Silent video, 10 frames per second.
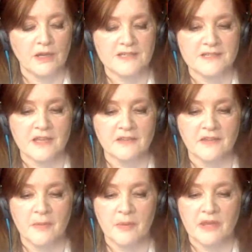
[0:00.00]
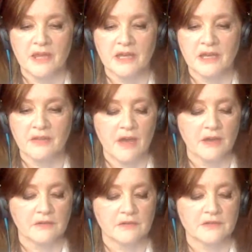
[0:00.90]
what I said in the beginning,
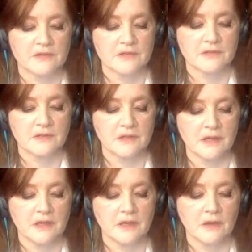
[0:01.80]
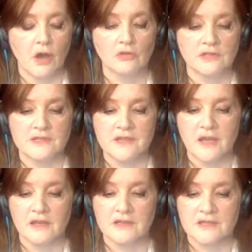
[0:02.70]
that Hotel
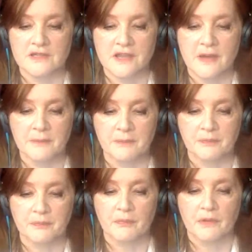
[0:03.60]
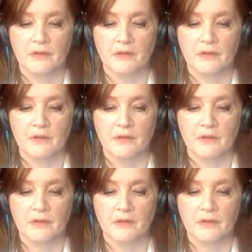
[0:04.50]
Silence is a